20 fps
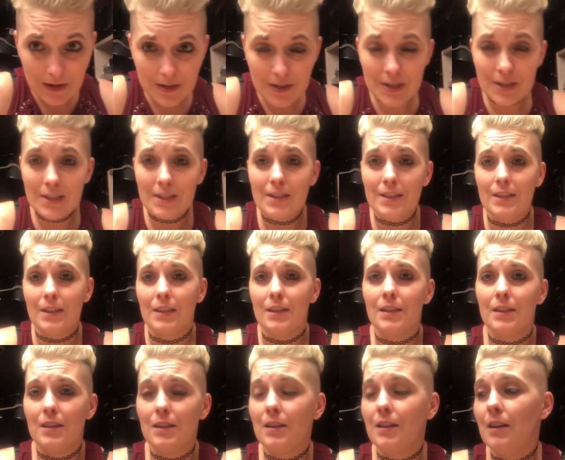just
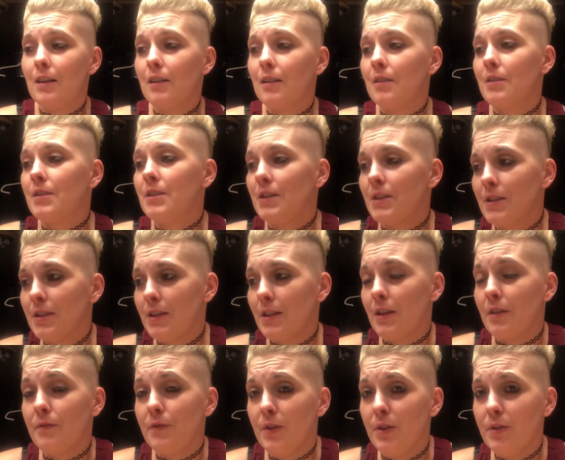
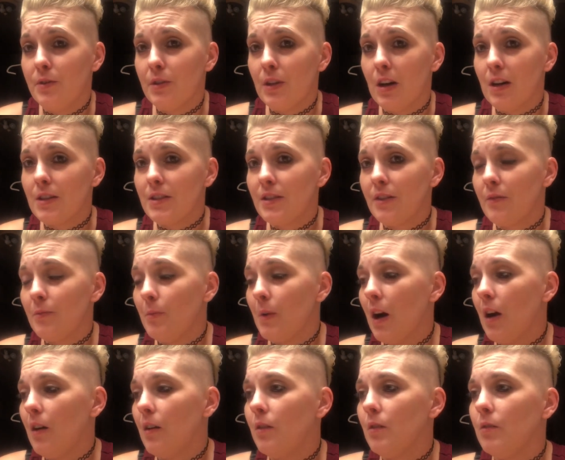a few thoughts of
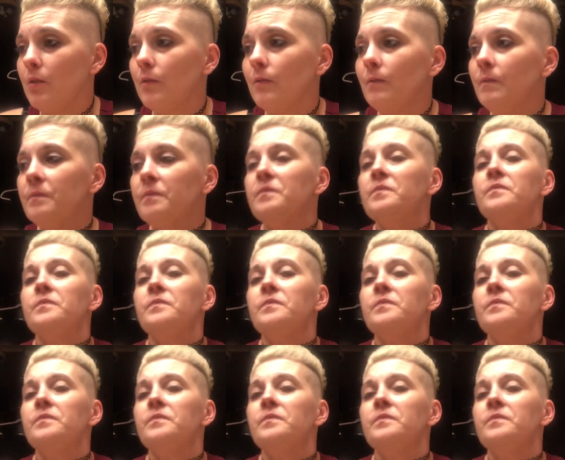my own.